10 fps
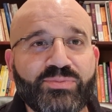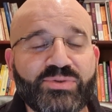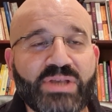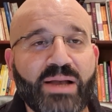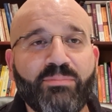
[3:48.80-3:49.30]

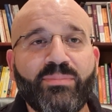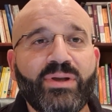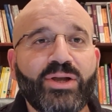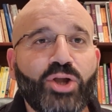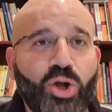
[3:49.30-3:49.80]
some
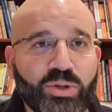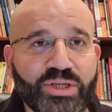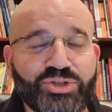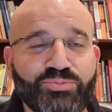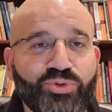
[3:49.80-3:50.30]

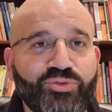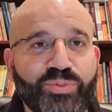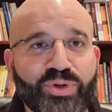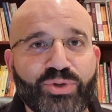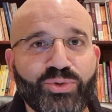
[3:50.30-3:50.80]
cultish
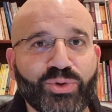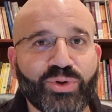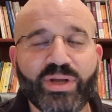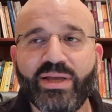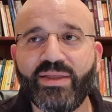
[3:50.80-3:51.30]
movement
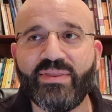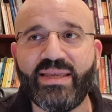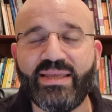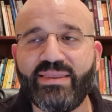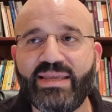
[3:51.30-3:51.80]
or
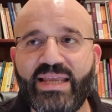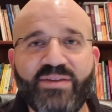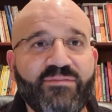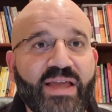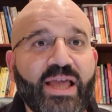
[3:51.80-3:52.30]

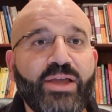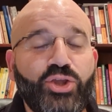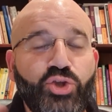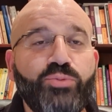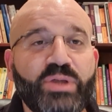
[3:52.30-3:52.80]
a
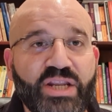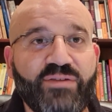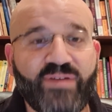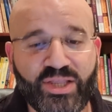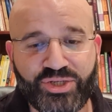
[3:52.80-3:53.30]
human
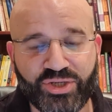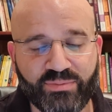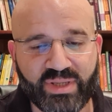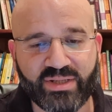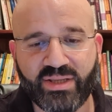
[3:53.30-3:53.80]

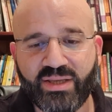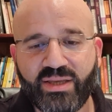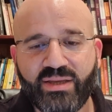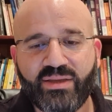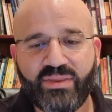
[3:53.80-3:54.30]
invention, but
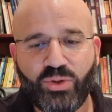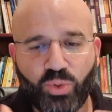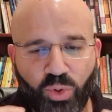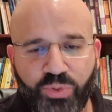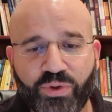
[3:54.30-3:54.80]
the
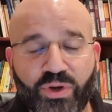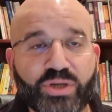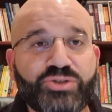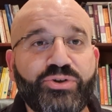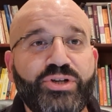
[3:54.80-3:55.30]

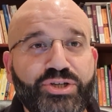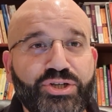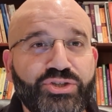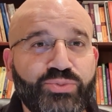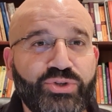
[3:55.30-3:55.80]
orthodox
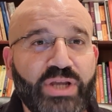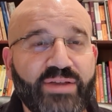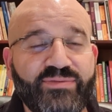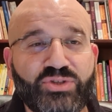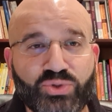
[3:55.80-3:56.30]
traditions which
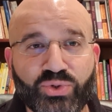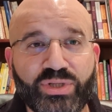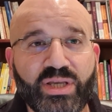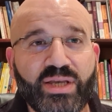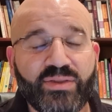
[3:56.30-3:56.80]
have
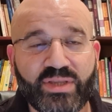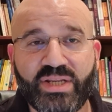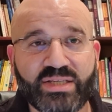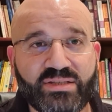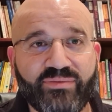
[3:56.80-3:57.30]
stood the
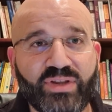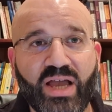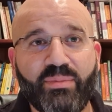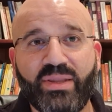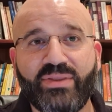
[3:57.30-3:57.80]
test of
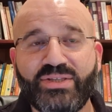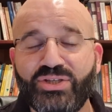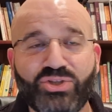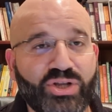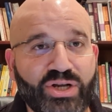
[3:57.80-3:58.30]
time. And this
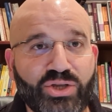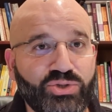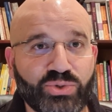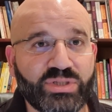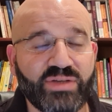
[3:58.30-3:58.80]
is not an
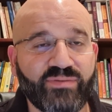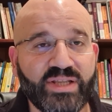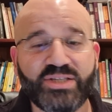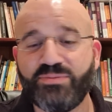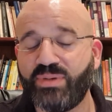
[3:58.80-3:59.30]
exhaustive
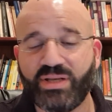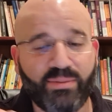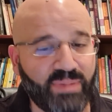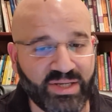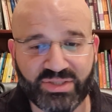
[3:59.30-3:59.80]
list, but
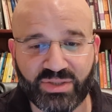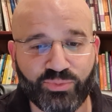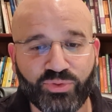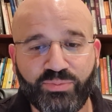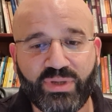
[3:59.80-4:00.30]
amongst
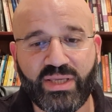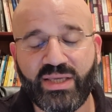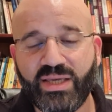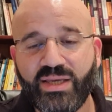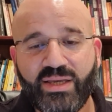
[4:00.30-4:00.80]
them would
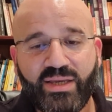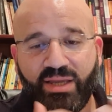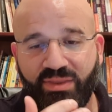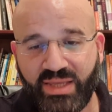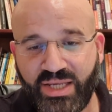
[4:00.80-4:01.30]
be
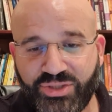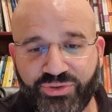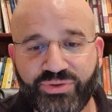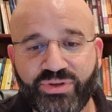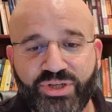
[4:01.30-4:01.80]
the
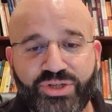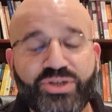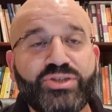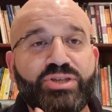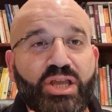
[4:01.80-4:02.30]
Eastern
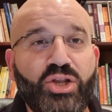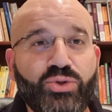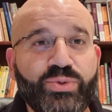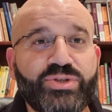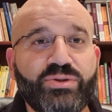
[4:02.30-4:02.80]
traditions,
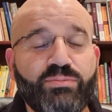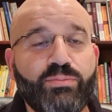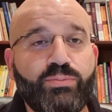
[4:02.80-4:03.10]
Hinduism,